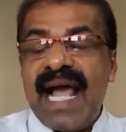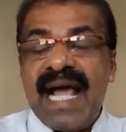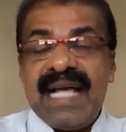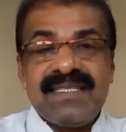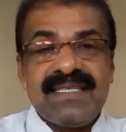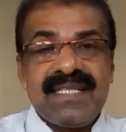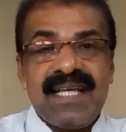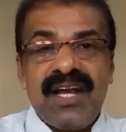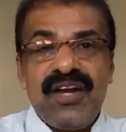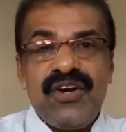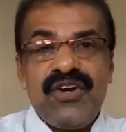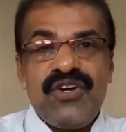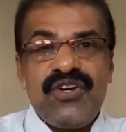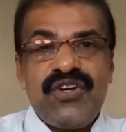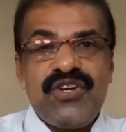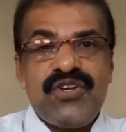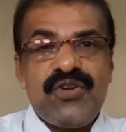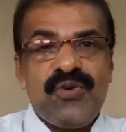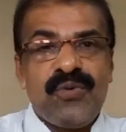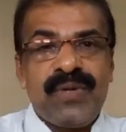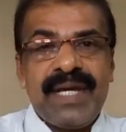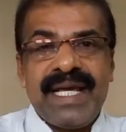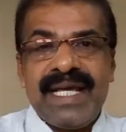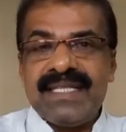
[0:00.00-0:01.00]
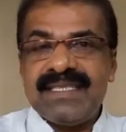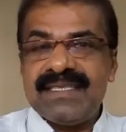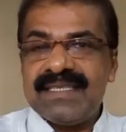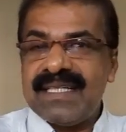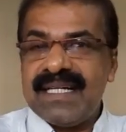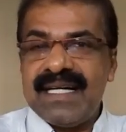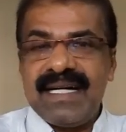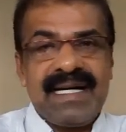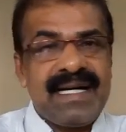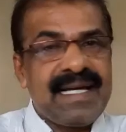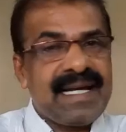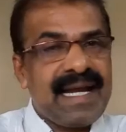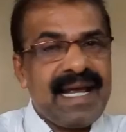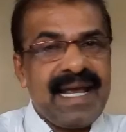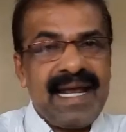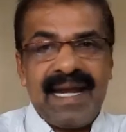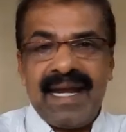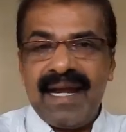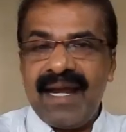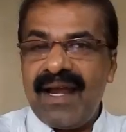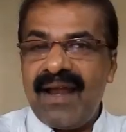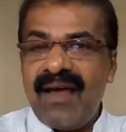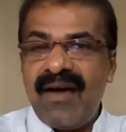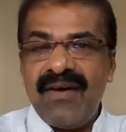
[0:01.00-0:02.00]
as he shook his grey
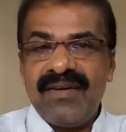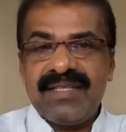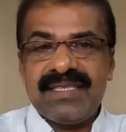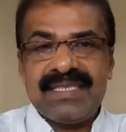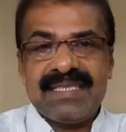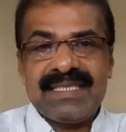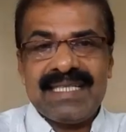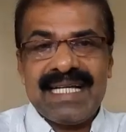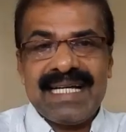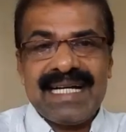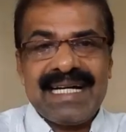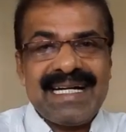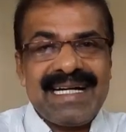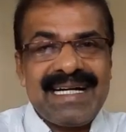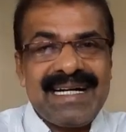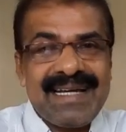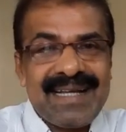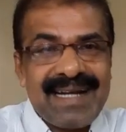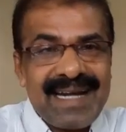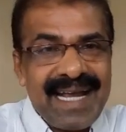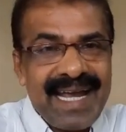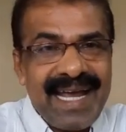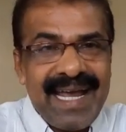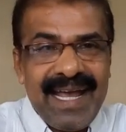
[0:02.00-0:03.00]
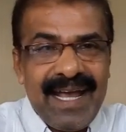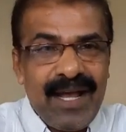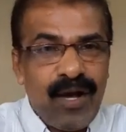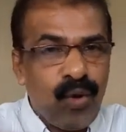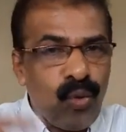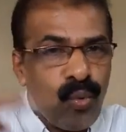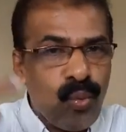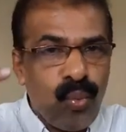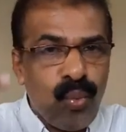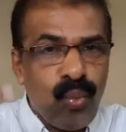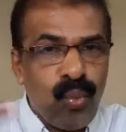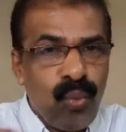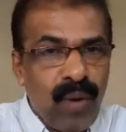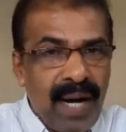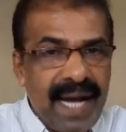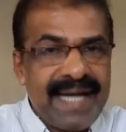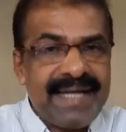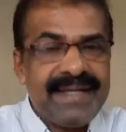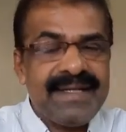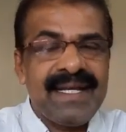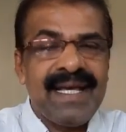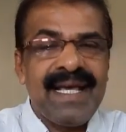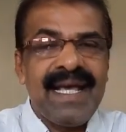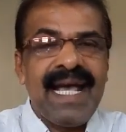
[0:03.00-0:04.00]
locks, grey,
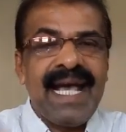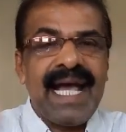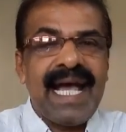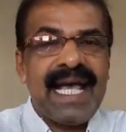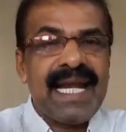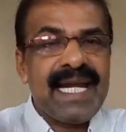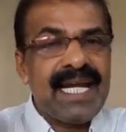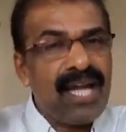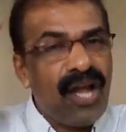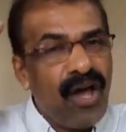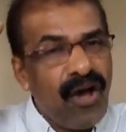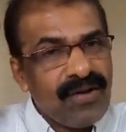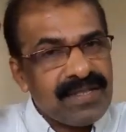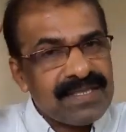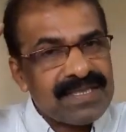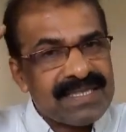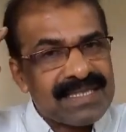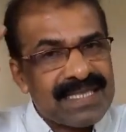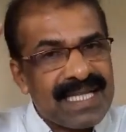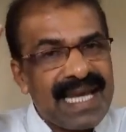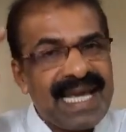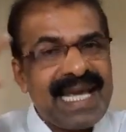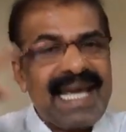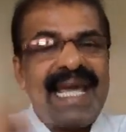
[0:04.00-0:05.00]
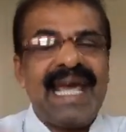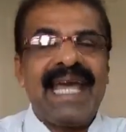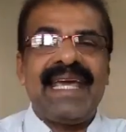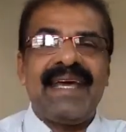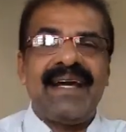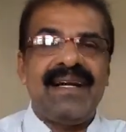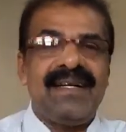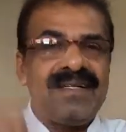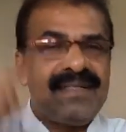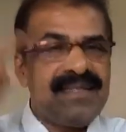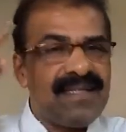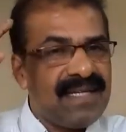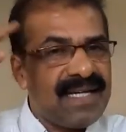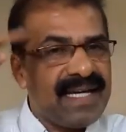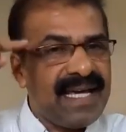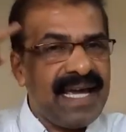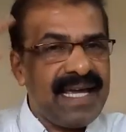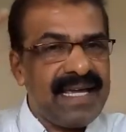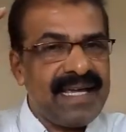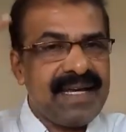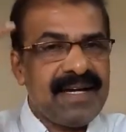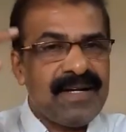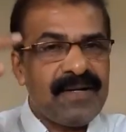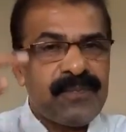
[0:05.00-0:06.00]
white locks hair,
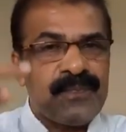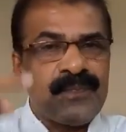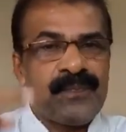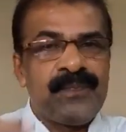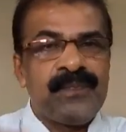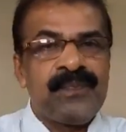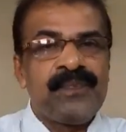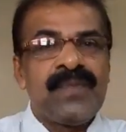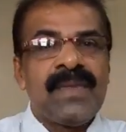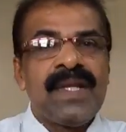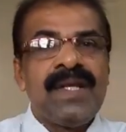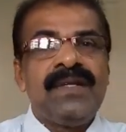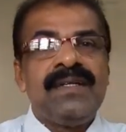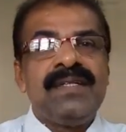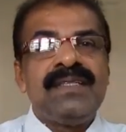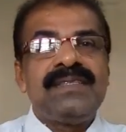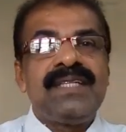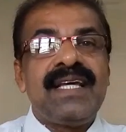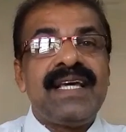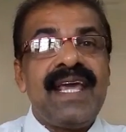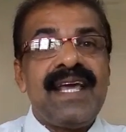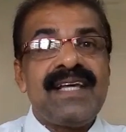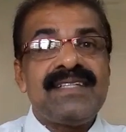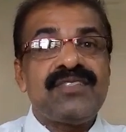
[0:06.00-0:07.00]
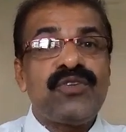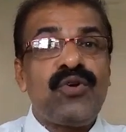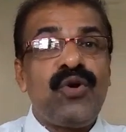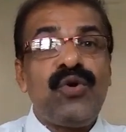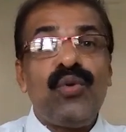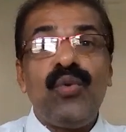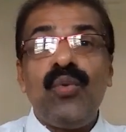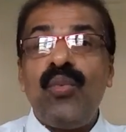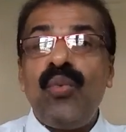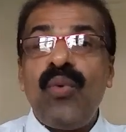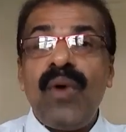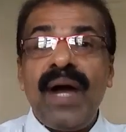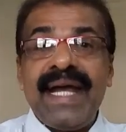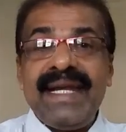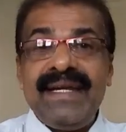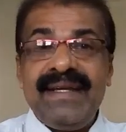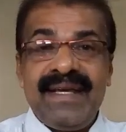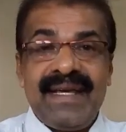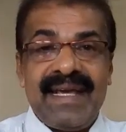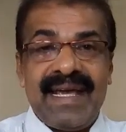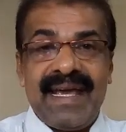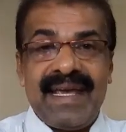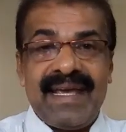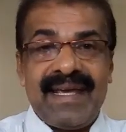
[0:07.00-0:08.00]
hair. So he has got white
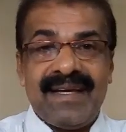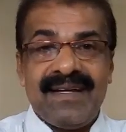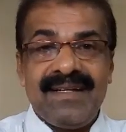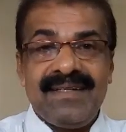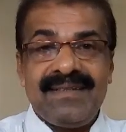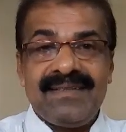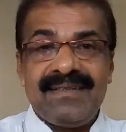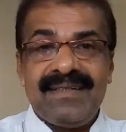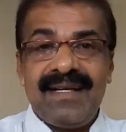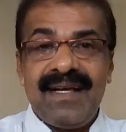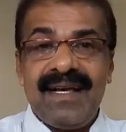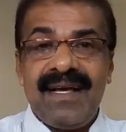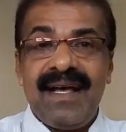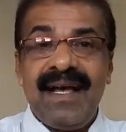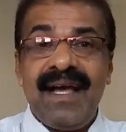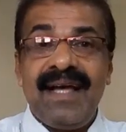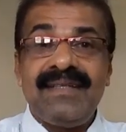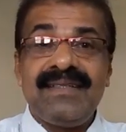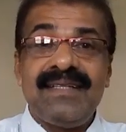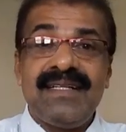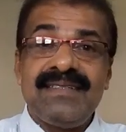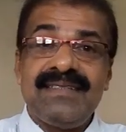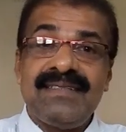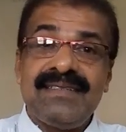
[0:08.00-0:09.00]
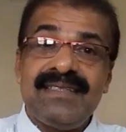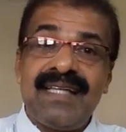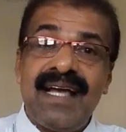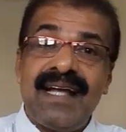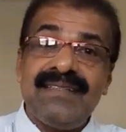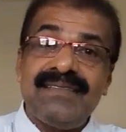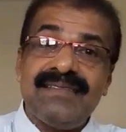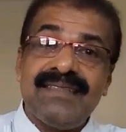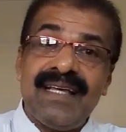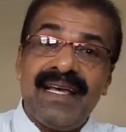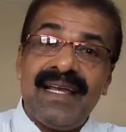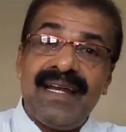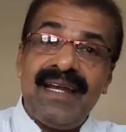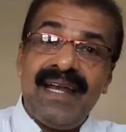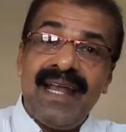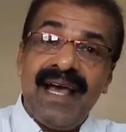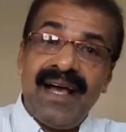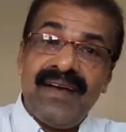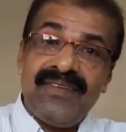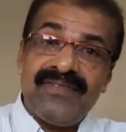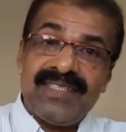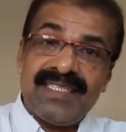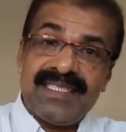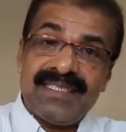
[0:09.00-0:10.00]
hair and the sons
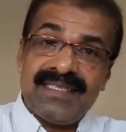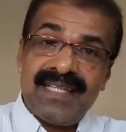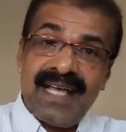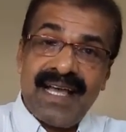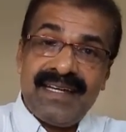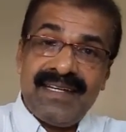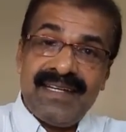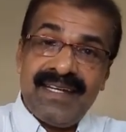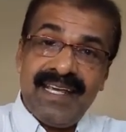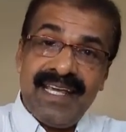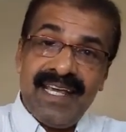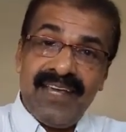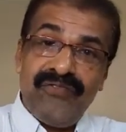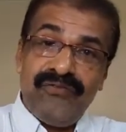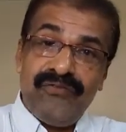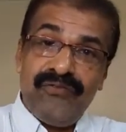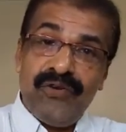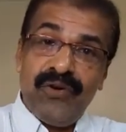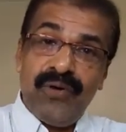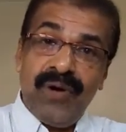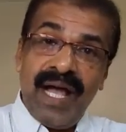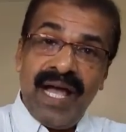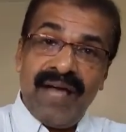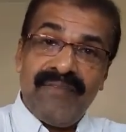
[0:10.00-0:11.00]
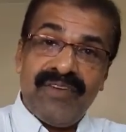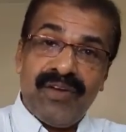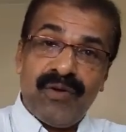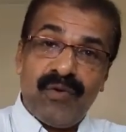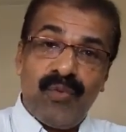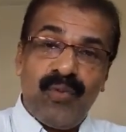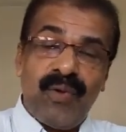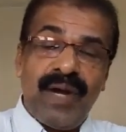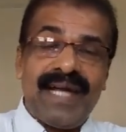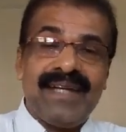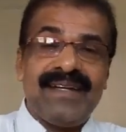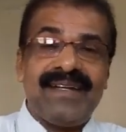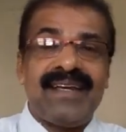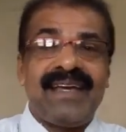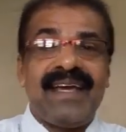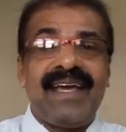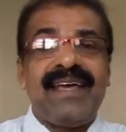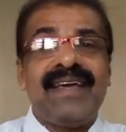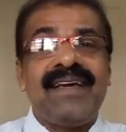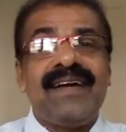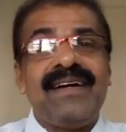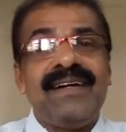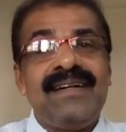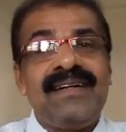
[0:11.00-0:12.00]
laughs at him for having white
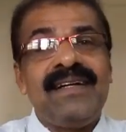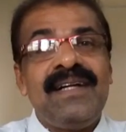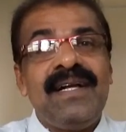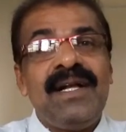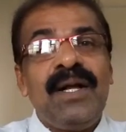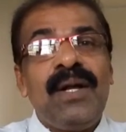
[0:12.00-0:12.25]
hair